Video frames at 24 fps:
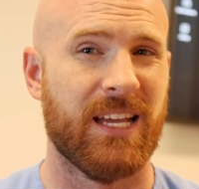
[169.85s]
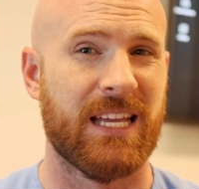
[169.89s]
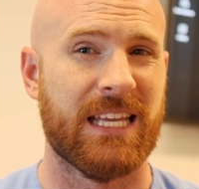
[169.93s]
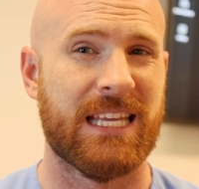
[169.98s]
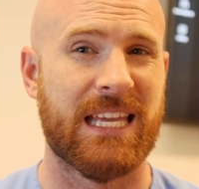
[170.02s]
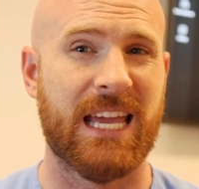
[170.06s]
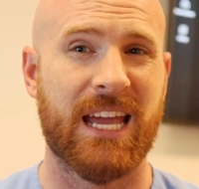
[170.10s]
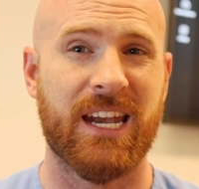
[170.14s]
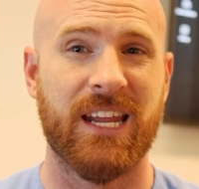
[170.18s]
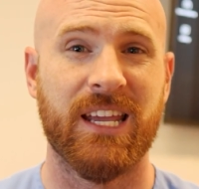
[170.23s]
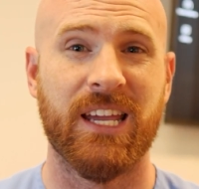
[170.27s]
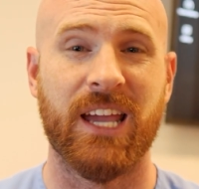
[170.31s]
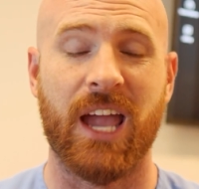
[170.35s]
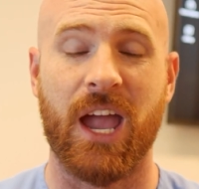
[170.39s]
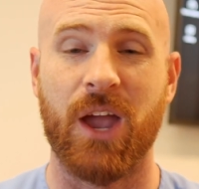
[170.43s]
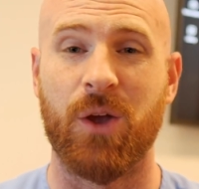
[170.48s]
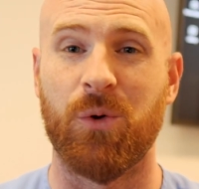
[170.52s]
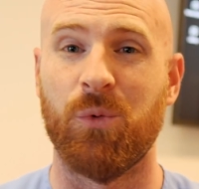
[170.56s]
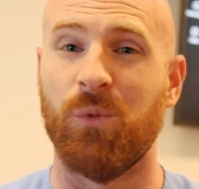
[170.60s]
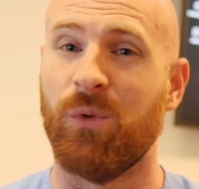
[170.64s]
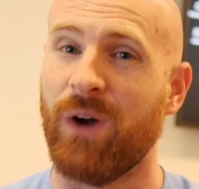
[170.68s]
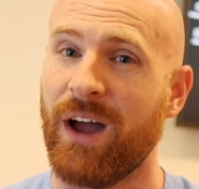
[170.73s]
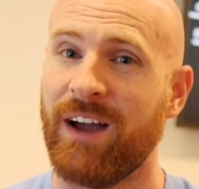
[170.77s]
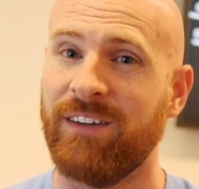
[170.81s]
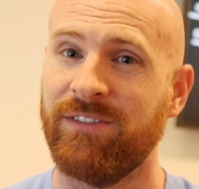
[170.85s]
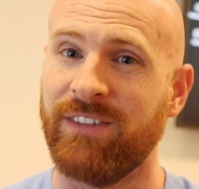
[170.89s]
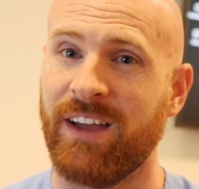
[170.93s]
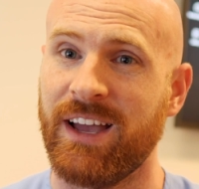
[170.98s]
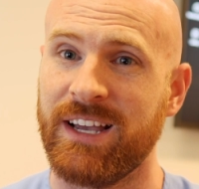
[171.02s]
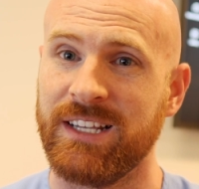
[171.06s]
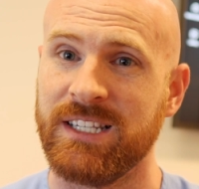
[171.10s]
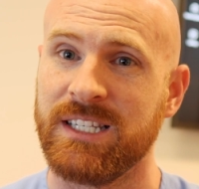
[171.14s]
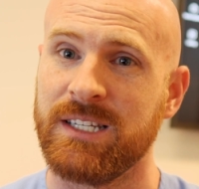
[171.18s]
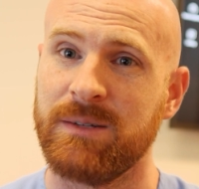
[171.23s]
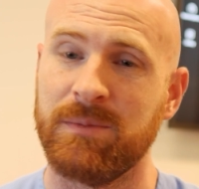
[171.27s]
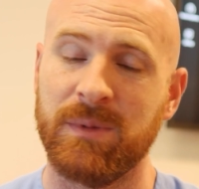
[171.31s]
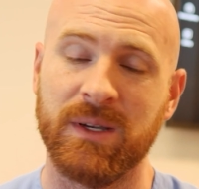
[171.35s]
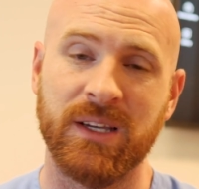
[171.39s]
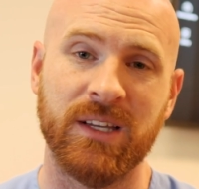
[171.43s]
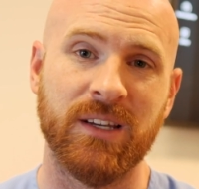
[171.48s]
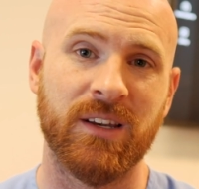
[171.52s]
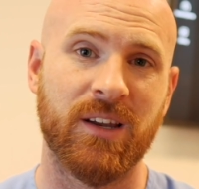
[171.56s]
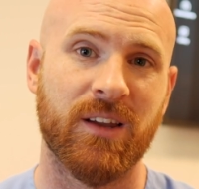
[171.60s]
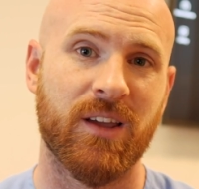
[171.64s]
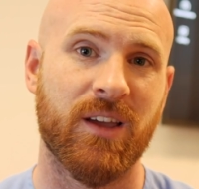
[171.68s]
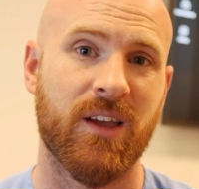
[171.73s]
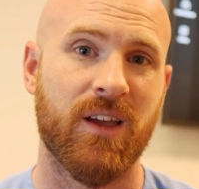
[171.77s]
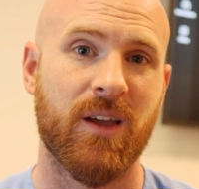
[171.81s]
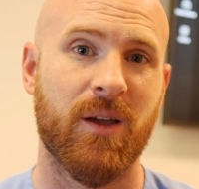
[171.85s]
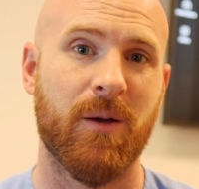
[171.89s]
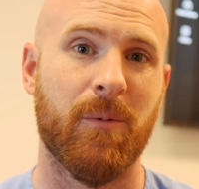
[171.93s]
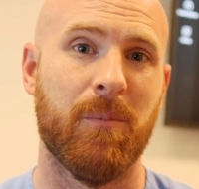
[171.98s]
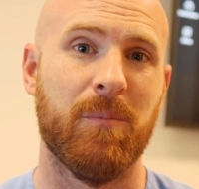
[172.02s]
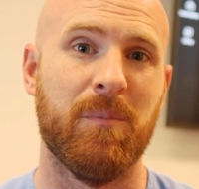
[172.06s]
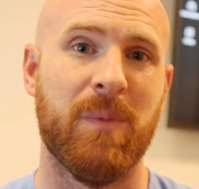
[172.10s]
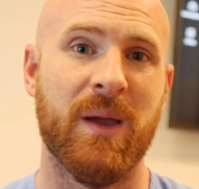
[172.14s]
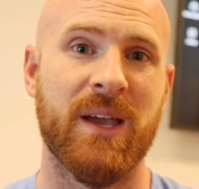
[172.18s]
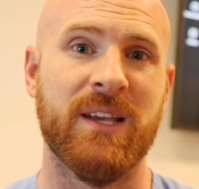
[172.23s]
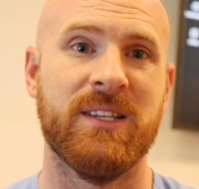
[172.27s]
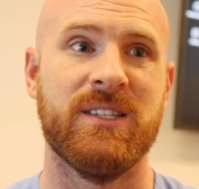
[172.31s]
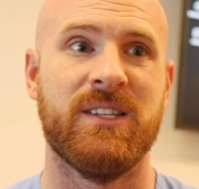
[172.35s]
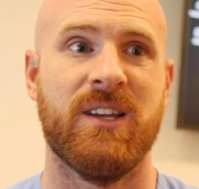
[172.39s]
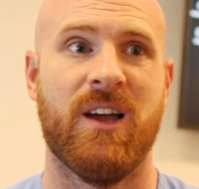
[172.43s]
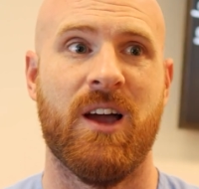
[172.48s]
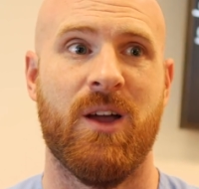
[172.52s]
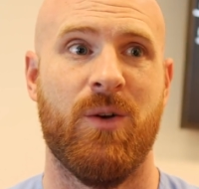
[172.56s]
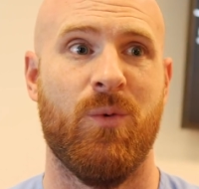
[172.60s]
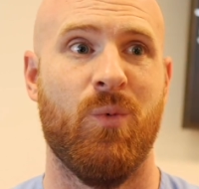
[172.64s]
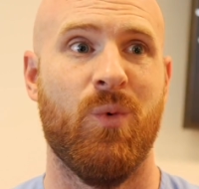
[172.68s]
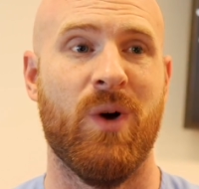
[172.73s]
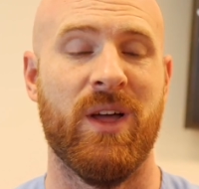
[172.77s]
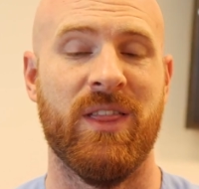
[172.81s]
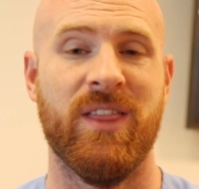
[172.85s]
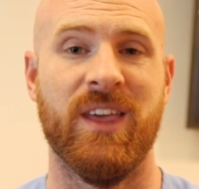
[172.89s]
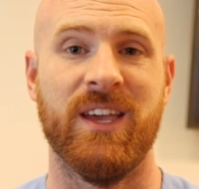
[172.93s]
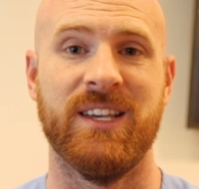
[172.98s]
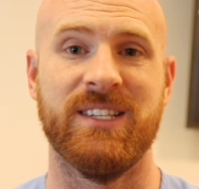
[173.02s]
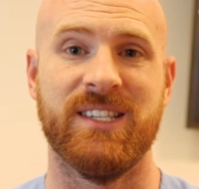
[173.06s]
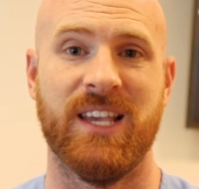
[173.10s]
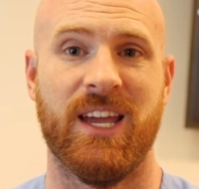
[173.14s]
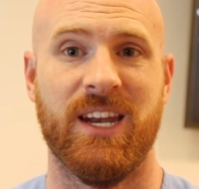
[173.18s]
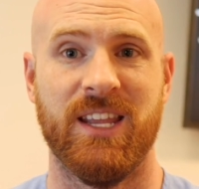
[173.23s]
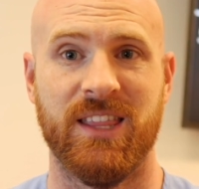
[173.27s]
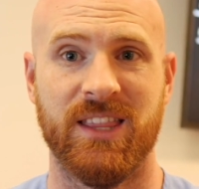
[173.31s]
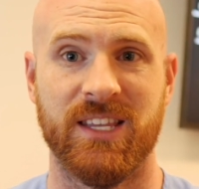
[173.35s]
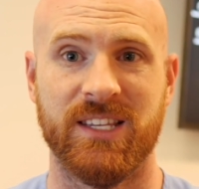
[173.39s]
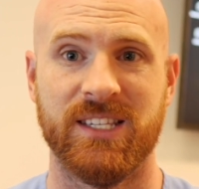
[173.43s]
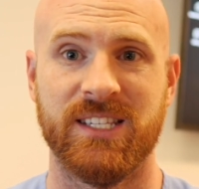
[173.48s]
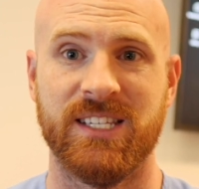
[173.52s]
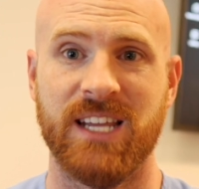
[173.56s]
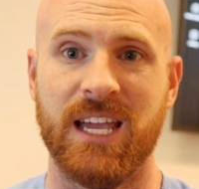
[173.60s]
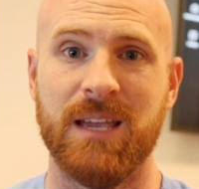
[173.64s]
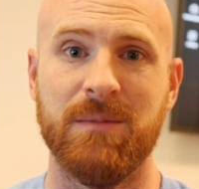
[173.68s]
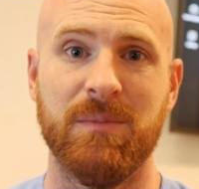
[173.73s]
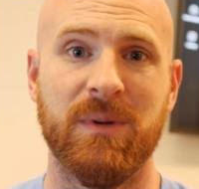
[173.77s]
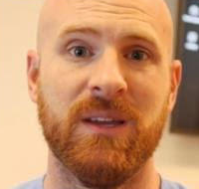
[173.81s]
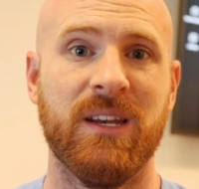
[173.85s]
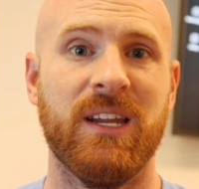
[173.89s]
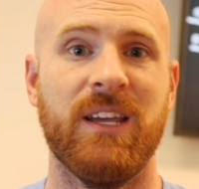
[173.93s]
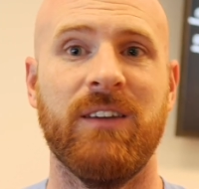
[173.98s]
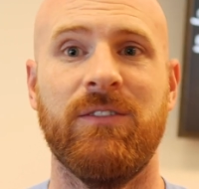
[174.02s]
Getting a rough estimate based on what they said in the statement,